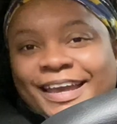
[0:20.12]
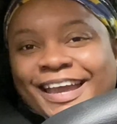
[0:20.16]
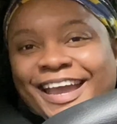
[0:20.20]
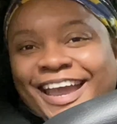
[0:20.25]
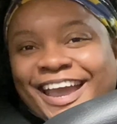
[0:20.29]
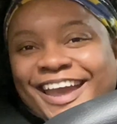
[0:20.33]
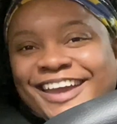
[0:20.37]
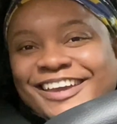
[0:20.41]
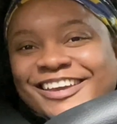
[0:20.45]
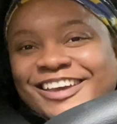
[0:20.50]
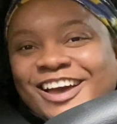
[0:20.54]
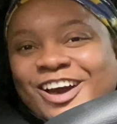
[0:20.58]

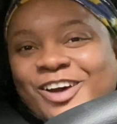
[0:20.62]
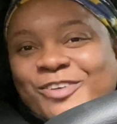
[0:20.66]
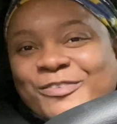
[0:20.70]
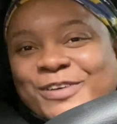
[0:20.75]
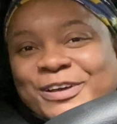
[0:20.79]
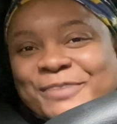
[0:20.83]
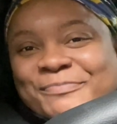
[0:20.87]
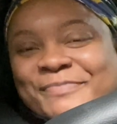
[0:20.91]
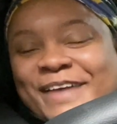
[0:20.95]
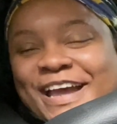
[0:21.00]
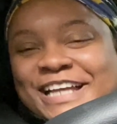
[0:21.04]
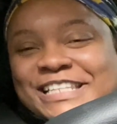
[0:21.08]
hey y'all
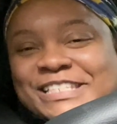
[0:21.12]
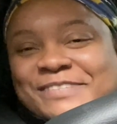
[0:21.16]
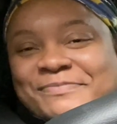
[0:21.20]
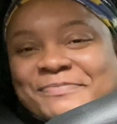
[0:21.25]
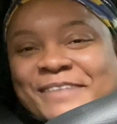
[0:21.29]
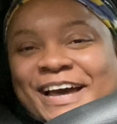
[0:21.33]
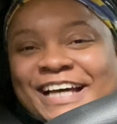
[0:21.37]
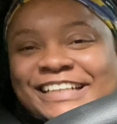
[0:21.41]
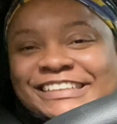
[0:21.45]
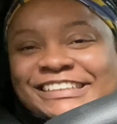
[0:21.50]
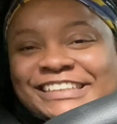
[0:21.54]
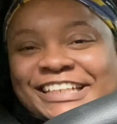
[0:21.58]
welcome back to
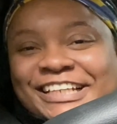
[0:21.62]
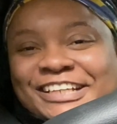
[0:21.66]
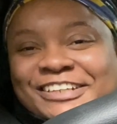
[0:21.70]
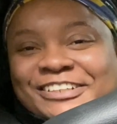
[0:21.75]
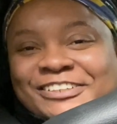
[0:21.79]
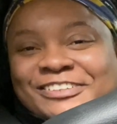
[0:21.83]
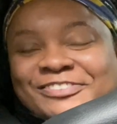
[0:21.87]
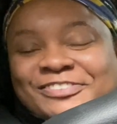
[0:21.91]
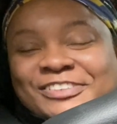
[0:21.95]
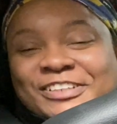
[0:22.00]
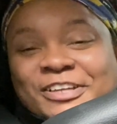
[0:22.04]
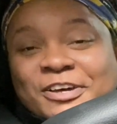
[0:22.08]
my
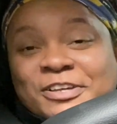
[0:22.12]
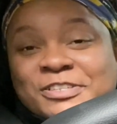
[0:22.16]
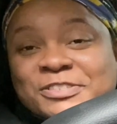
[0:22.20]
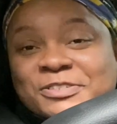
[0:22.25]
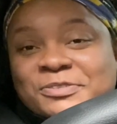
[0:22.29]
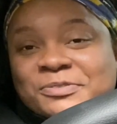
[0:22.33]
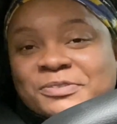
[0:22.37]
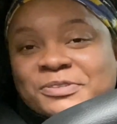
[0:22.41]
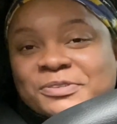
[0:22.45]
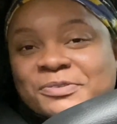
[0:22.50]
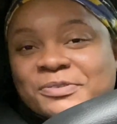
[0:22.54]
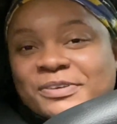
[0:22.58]
channel for those of
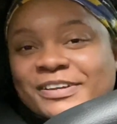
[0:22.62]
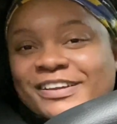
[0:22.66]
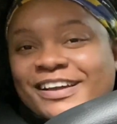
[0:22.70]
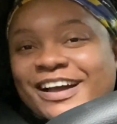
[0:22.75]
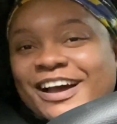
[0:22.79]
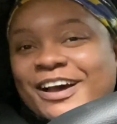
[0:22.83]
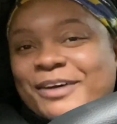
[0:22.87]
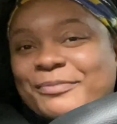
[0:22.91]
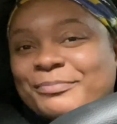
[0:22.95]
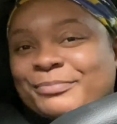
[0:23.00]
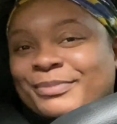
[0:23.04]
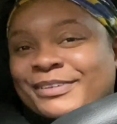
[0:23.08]
you new here
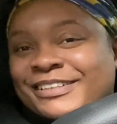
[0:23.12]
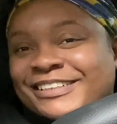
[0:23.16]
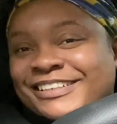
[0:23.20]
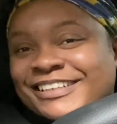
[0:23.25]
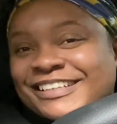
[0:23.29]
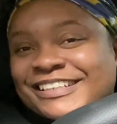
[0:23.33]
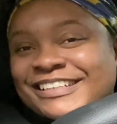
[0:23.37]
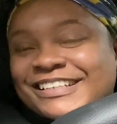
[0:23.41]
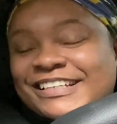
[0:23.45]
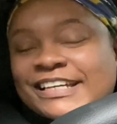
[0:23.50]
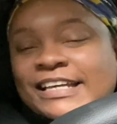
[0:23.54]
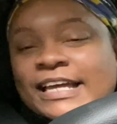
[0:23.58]
i'm
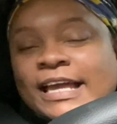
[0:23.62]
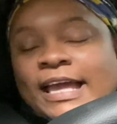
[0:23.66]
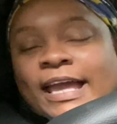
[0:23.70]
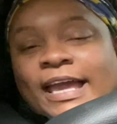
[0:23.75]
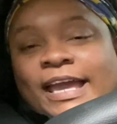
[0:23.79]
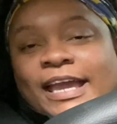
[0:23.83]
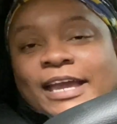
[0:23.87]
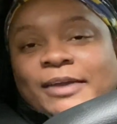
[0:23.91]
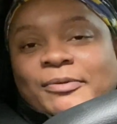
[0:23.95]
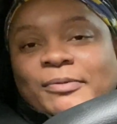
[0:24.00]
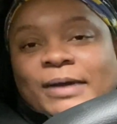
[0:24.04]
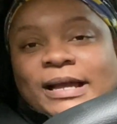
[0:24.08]
briuana
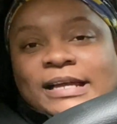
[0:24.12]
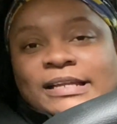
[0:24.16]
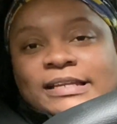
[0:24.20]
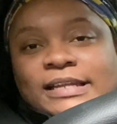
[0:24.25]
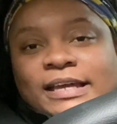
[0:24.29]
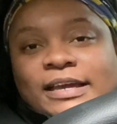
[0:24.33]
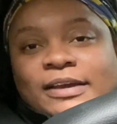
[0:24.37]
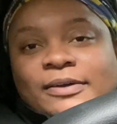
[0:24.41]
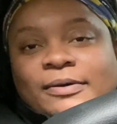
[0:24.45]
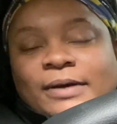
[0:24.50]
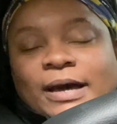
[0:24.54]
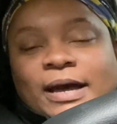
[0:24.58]
and right
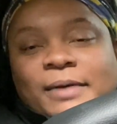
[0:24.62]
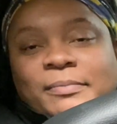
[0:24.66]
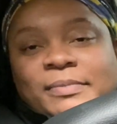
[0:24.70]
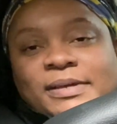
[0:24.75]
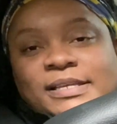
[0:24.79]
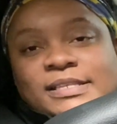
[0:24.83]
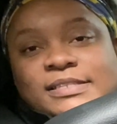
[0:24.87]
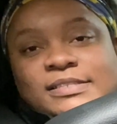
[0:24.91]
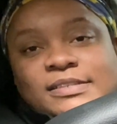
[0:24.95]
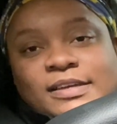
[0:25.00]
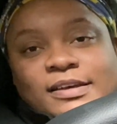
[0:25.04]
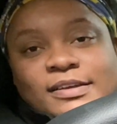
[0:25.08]
now i'm at
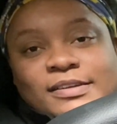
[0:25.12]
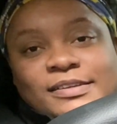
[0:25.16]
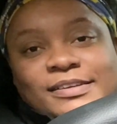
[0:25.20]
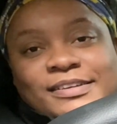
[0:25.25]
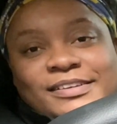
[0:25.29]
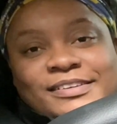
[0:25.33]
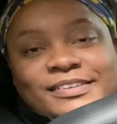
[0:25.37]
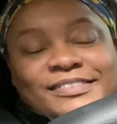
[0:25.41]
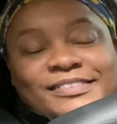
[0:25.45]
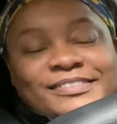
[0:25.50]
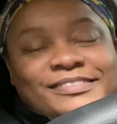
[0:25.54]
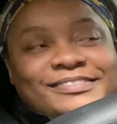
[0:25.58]
sonic
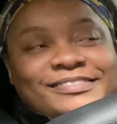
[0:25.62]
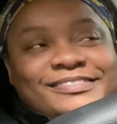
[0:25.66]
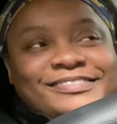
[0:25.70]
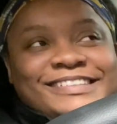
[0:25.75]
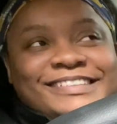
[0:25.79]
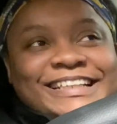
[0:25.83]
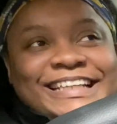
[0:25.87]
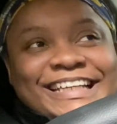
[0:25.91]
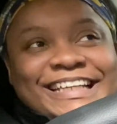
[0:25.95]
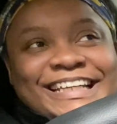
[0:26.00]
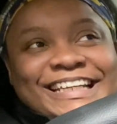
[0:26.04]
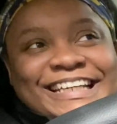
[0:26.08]

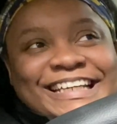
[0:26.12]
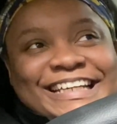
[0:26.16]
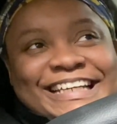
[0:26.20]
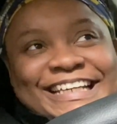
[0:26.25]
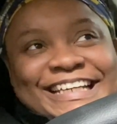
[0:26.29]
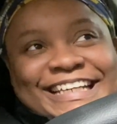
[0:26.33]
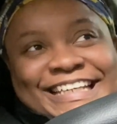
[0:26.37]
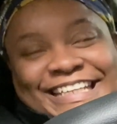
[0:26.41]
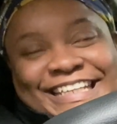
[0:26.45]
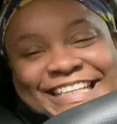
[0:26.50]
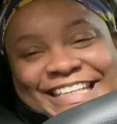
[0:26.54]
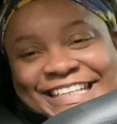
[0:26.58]

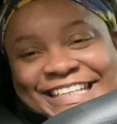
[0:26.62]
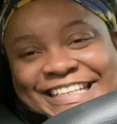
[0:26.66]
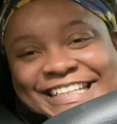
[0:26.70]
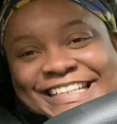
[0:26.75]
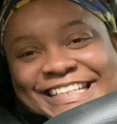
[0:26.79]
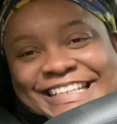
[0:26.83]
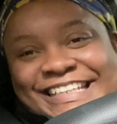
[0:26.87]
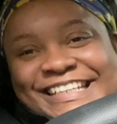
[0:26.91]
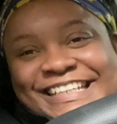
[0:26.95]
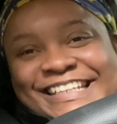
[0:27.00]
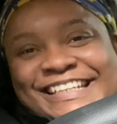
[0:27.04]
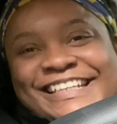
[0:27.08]

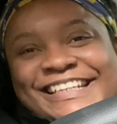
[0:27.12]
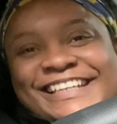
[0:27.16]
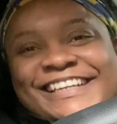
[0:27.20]
again